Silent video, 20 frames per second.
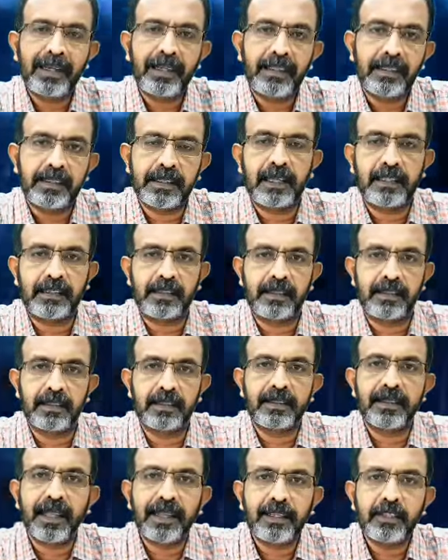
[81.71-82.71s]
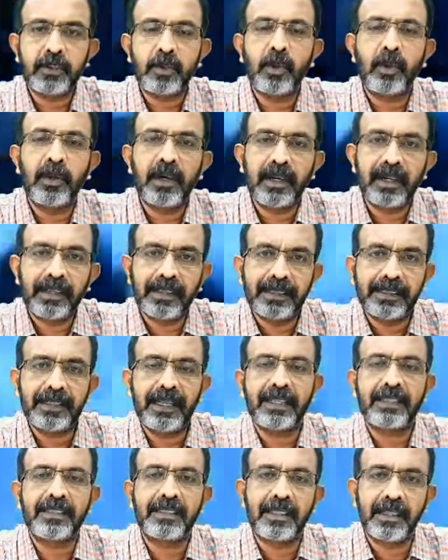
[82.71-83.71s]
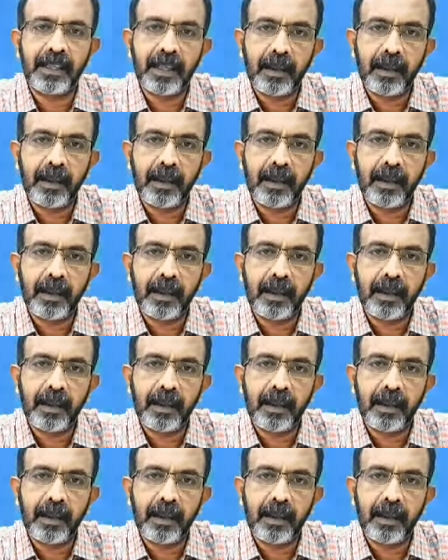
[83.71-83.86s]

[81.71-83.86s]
disaster. That is called a disaster